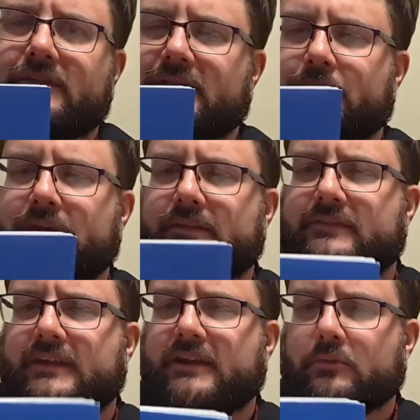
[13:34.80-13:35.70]
to the Pete
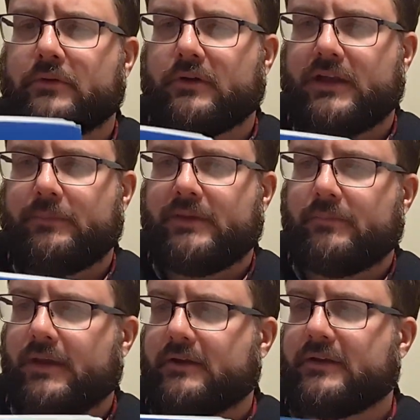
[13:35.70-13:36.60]
Seeger book. I mean,
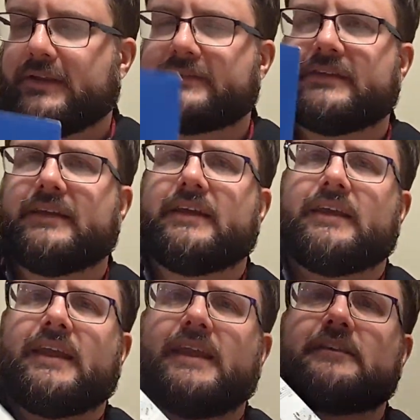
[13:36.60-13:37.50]
my goodness,
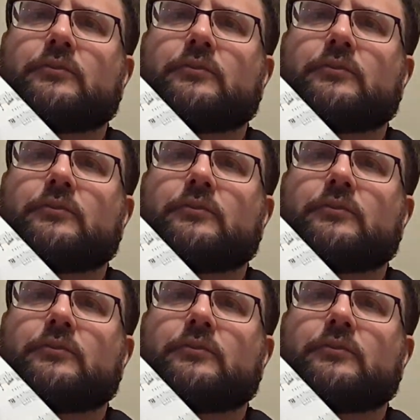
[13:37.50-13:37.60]
he's